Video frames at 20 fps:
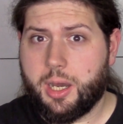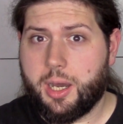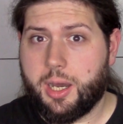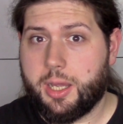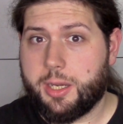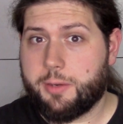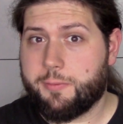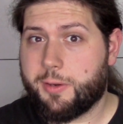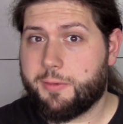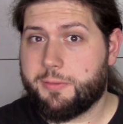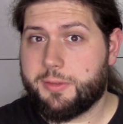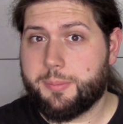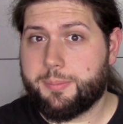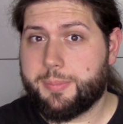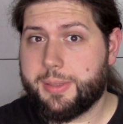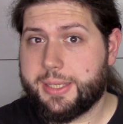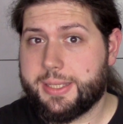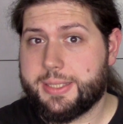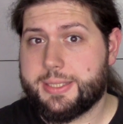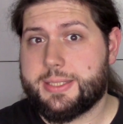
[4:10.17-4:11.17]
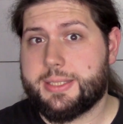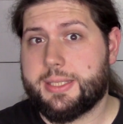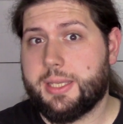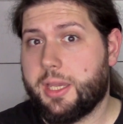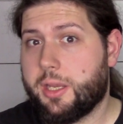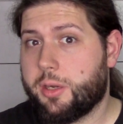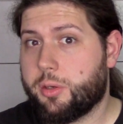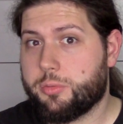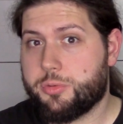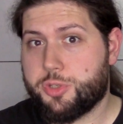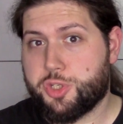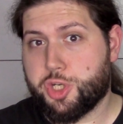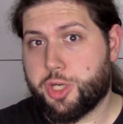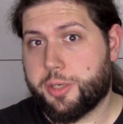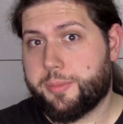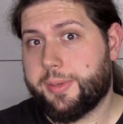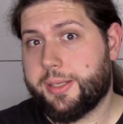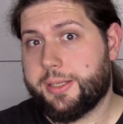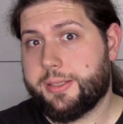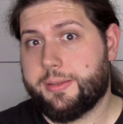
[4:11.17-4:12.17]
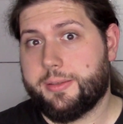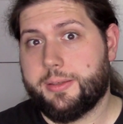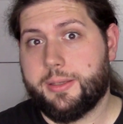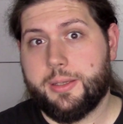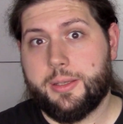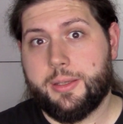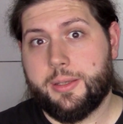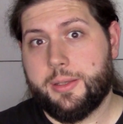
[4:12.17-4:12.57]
on one of the biggest German